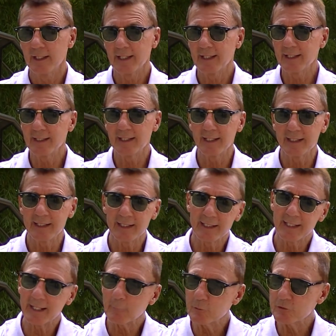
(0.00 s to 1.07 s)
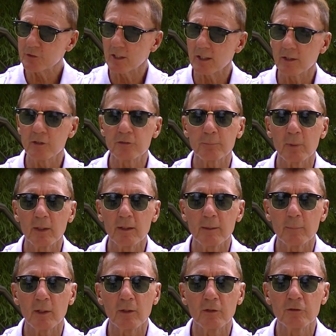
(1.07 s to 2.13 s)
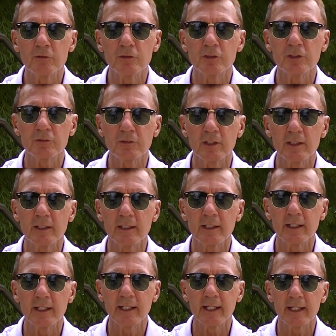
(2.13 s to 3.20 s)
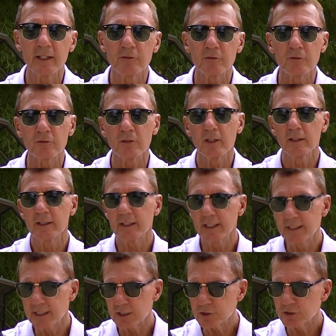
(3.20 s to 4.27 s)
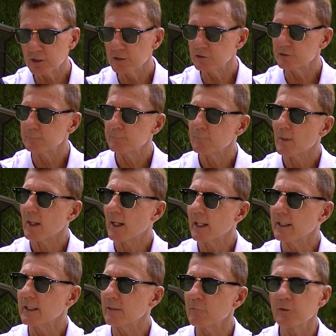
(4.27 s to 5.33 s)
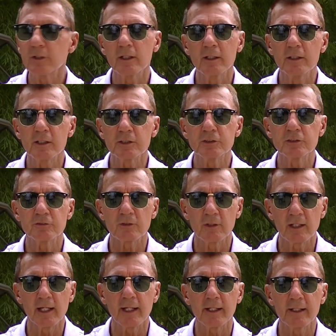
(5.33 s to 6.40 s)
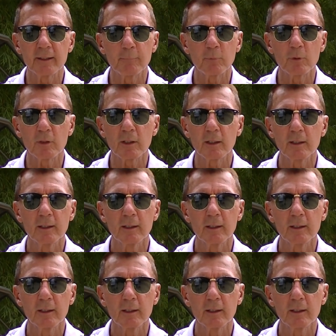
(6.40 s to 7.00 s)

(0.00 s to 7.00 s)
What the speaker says: And that was the hardest part about it, is you just didn't get any answers. The conditions, I covered the conditions a lot in the book.